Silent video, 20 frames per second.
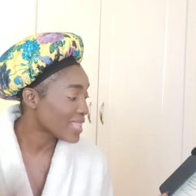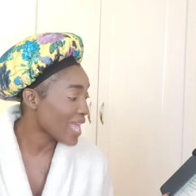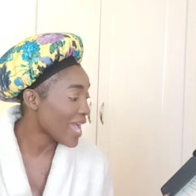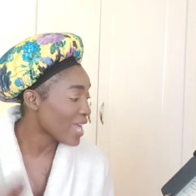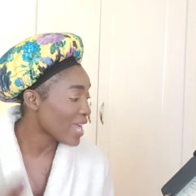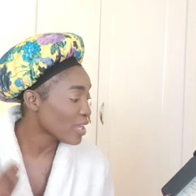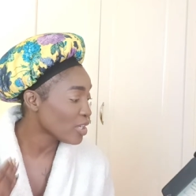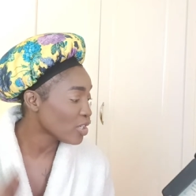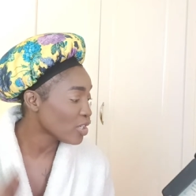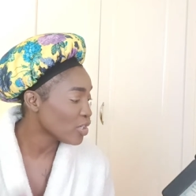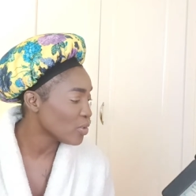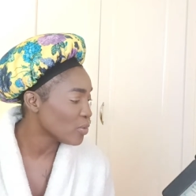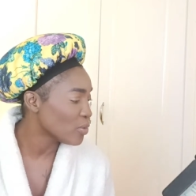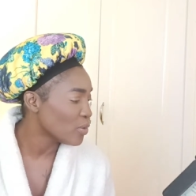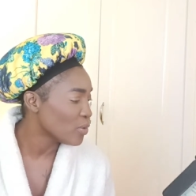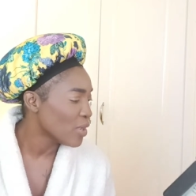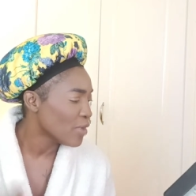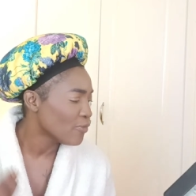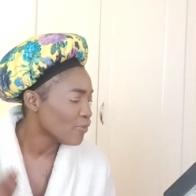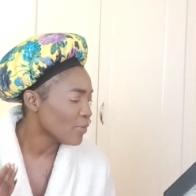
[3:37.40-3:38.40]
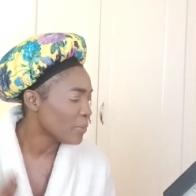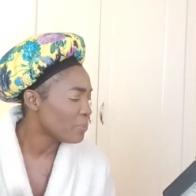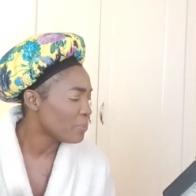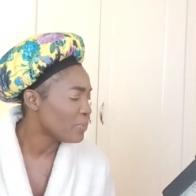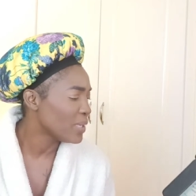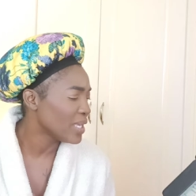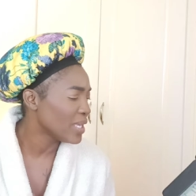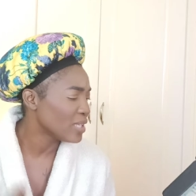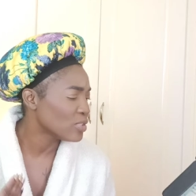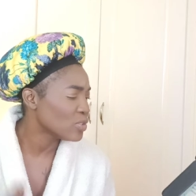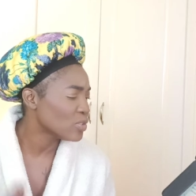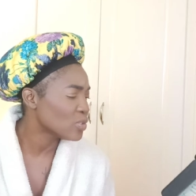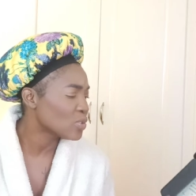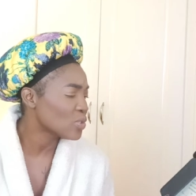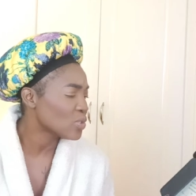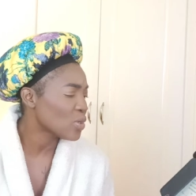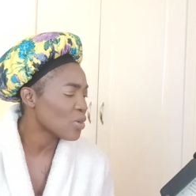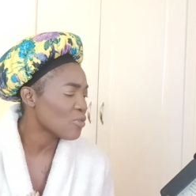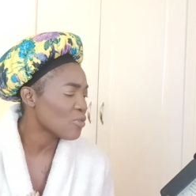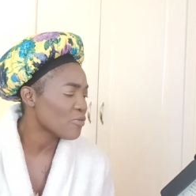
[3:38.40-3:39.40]
Thank you for being
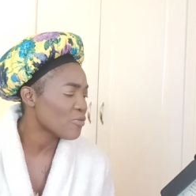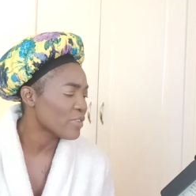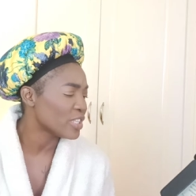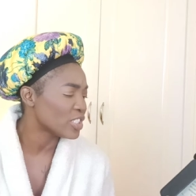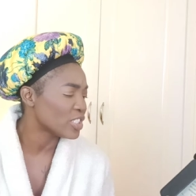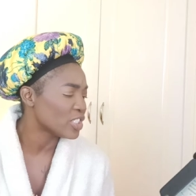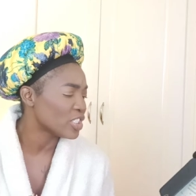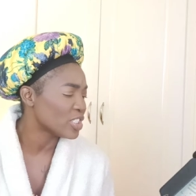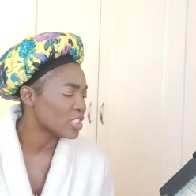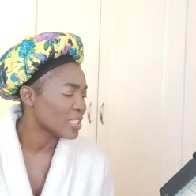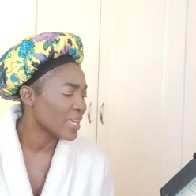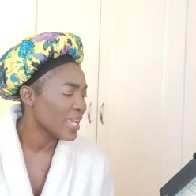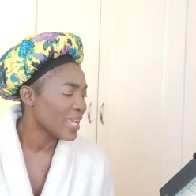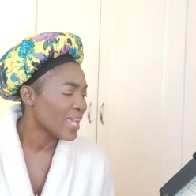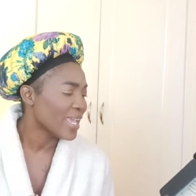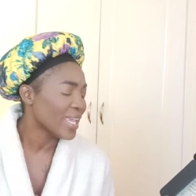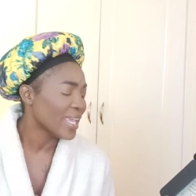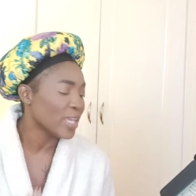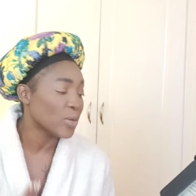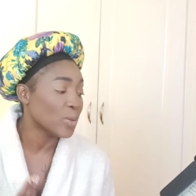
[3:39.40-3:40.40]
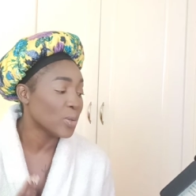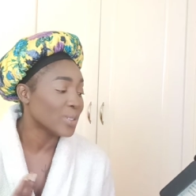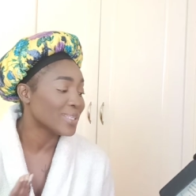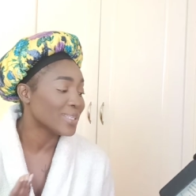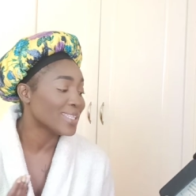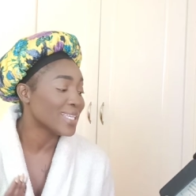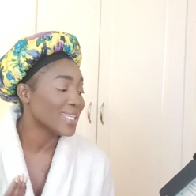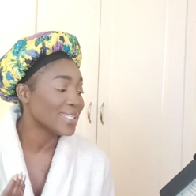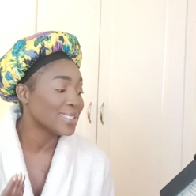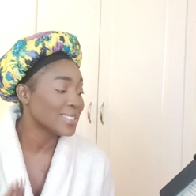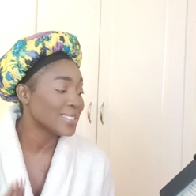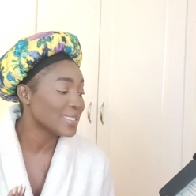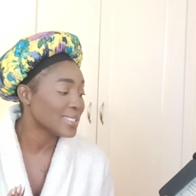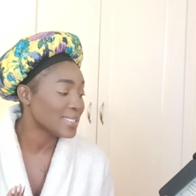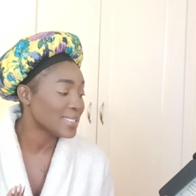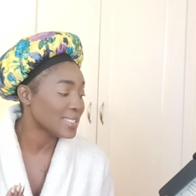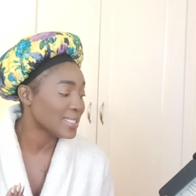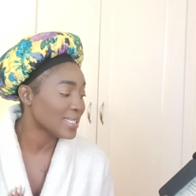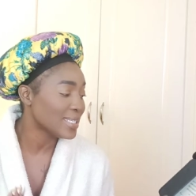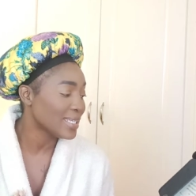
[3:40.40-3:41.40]
so rich in
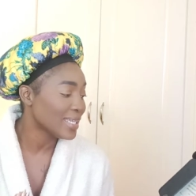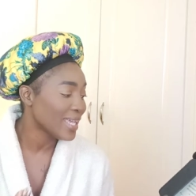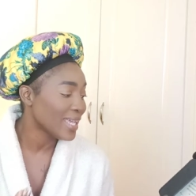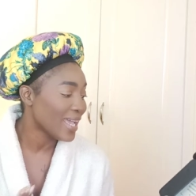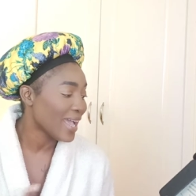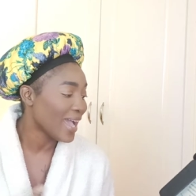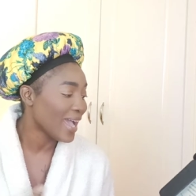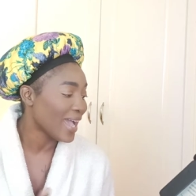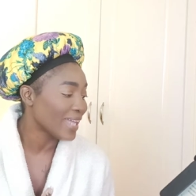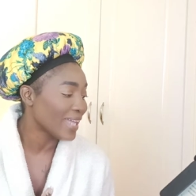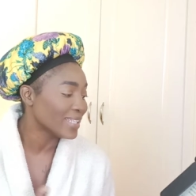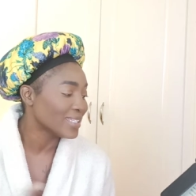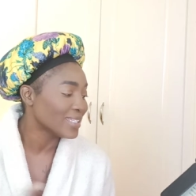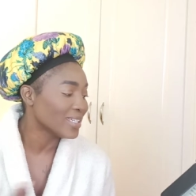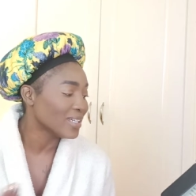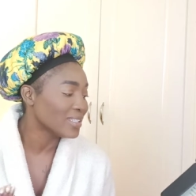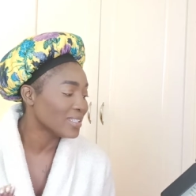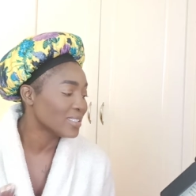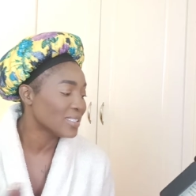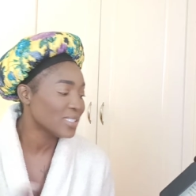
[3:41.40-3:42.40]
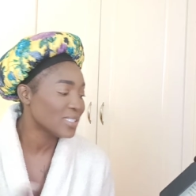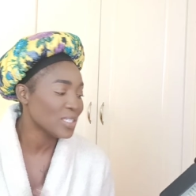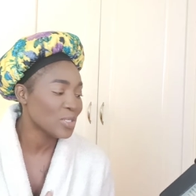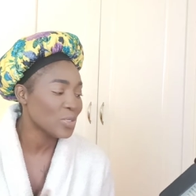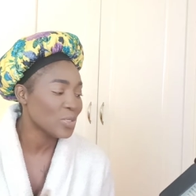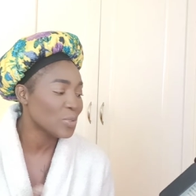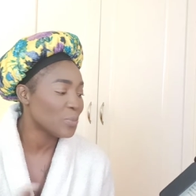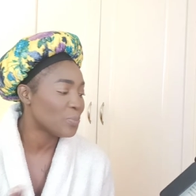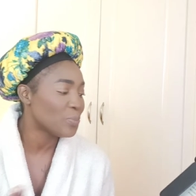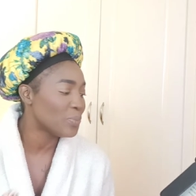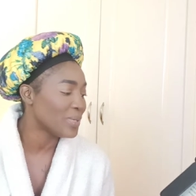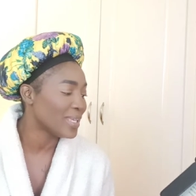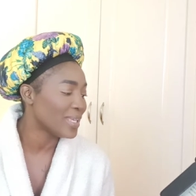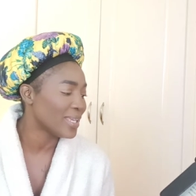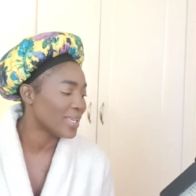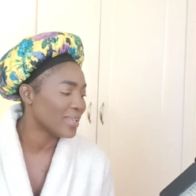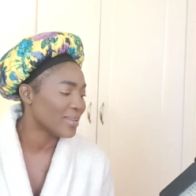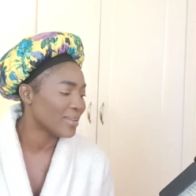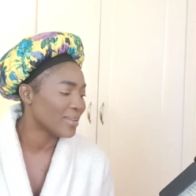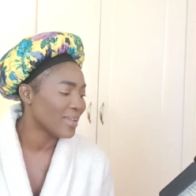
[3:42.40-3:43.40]
authenticity and continue
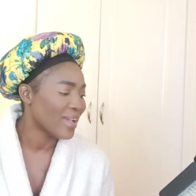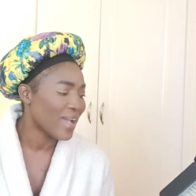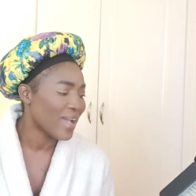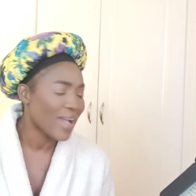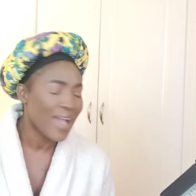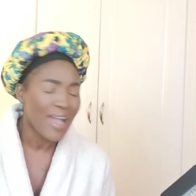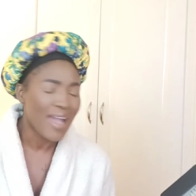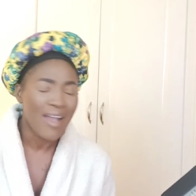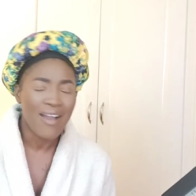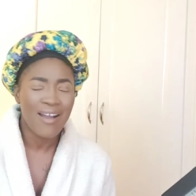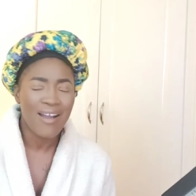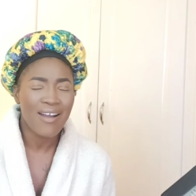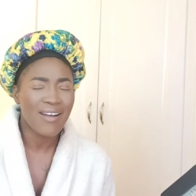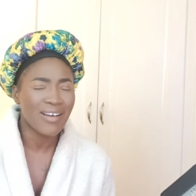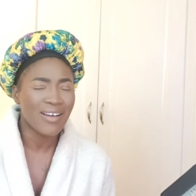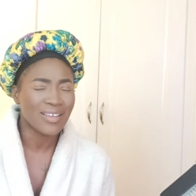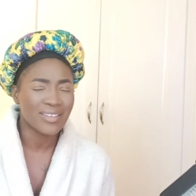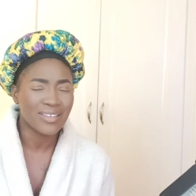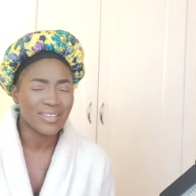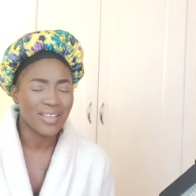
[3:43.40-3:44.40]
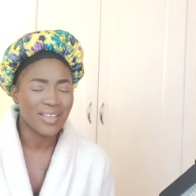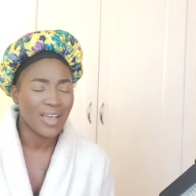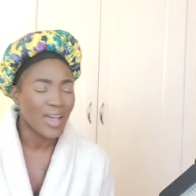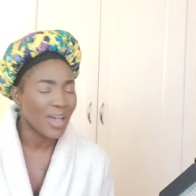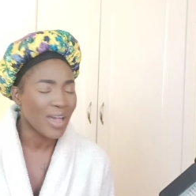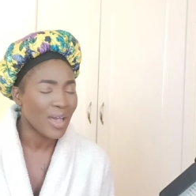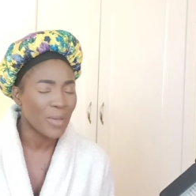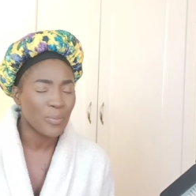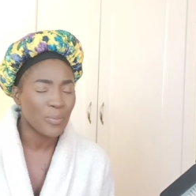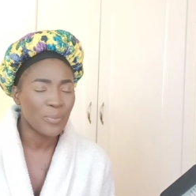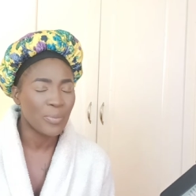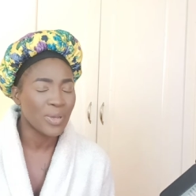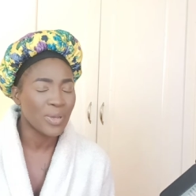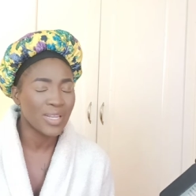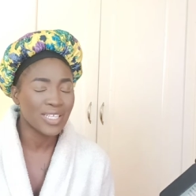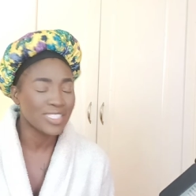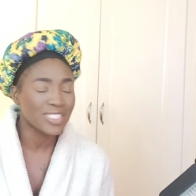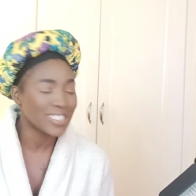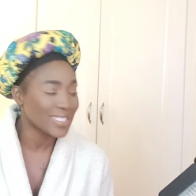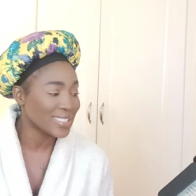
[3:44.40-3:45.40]
being
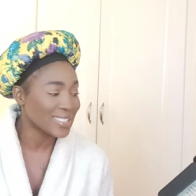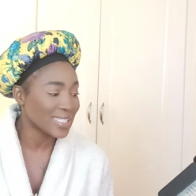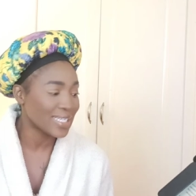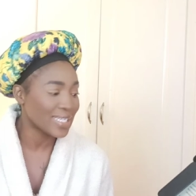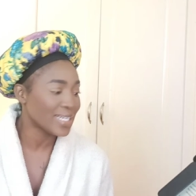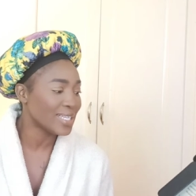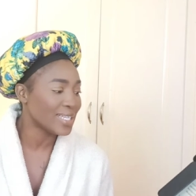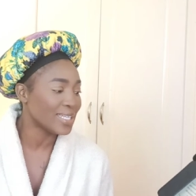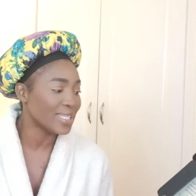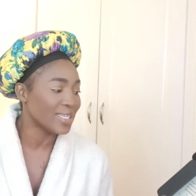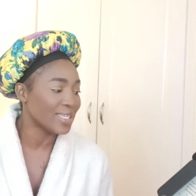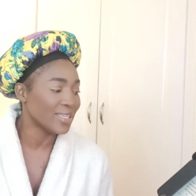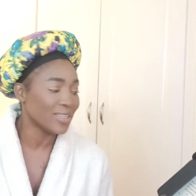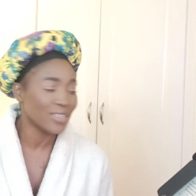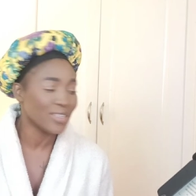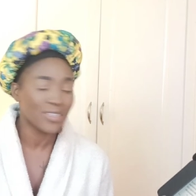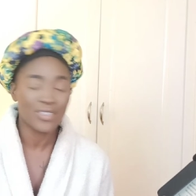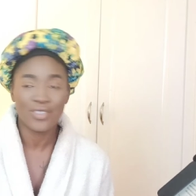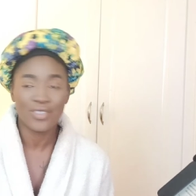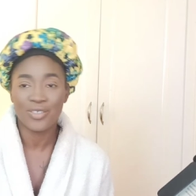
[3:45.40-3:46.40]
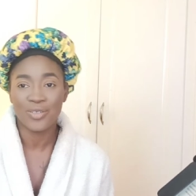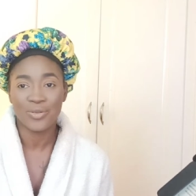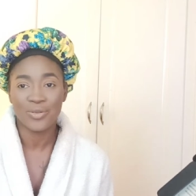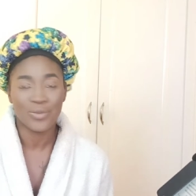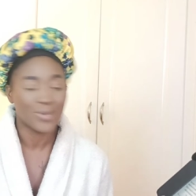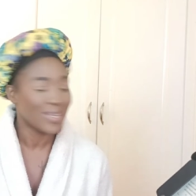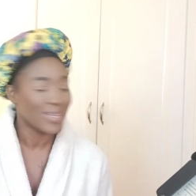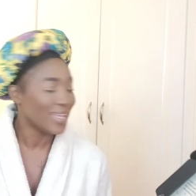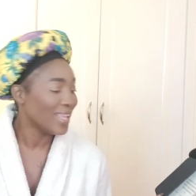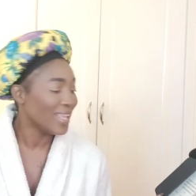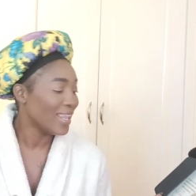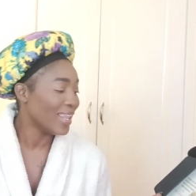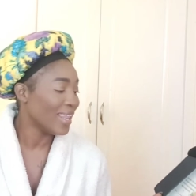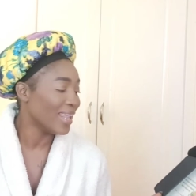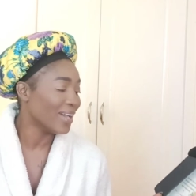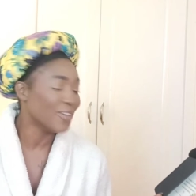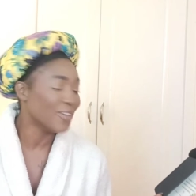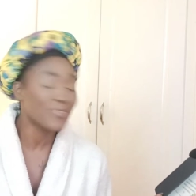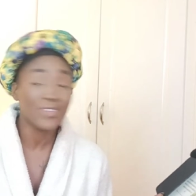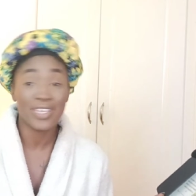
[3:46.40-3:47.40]
unapologetically you.
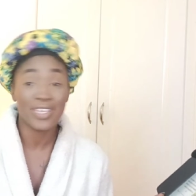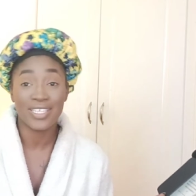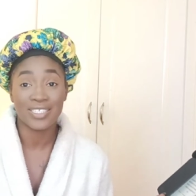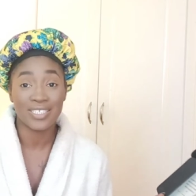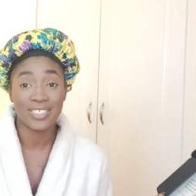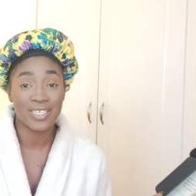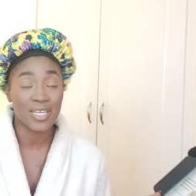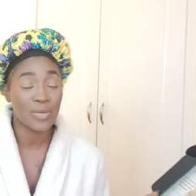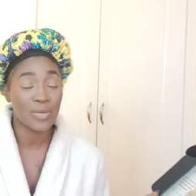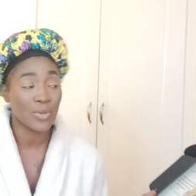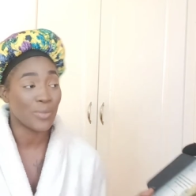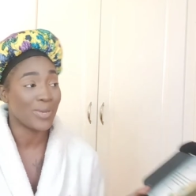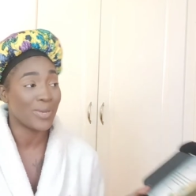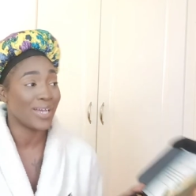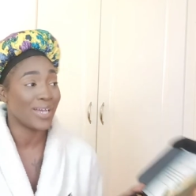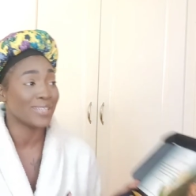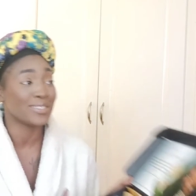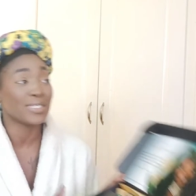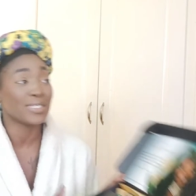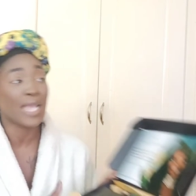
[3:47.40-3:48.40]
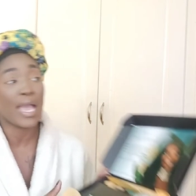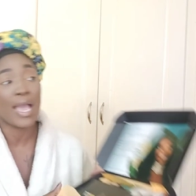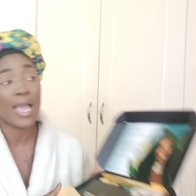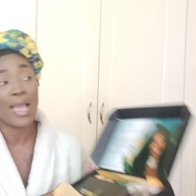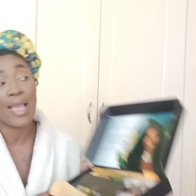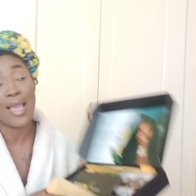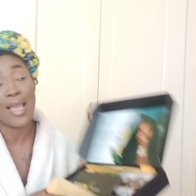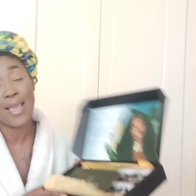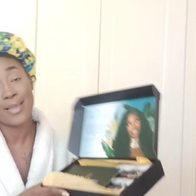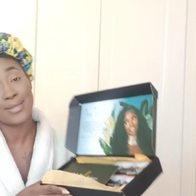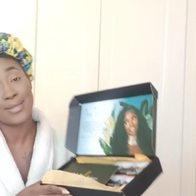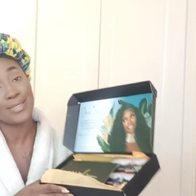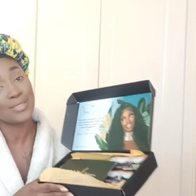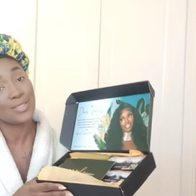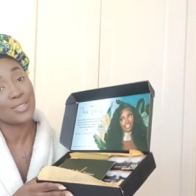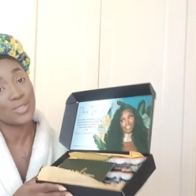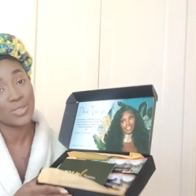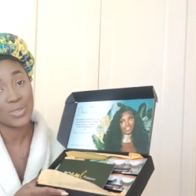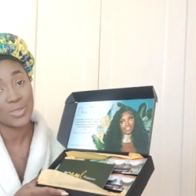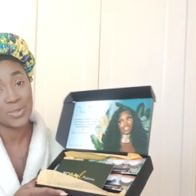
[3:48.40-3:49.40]
Love, Angel Cumberbatch.
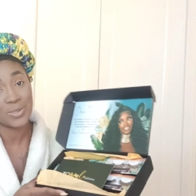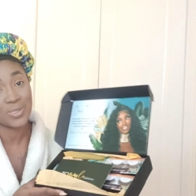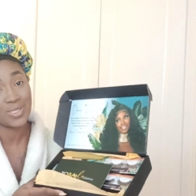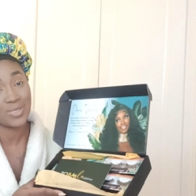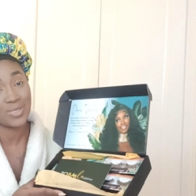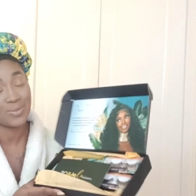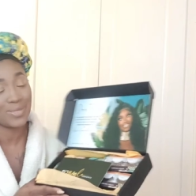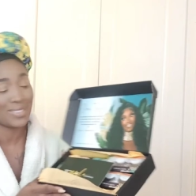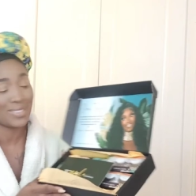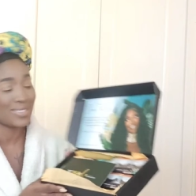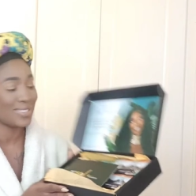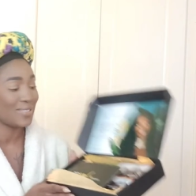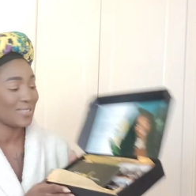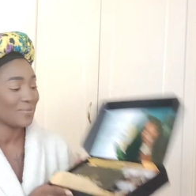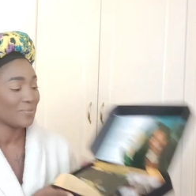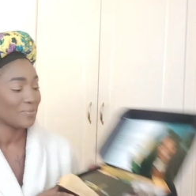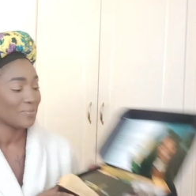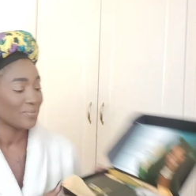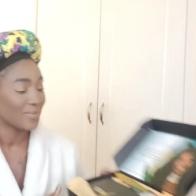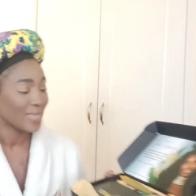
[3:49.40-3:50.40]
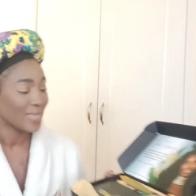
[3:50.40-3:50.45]
This is so sweet.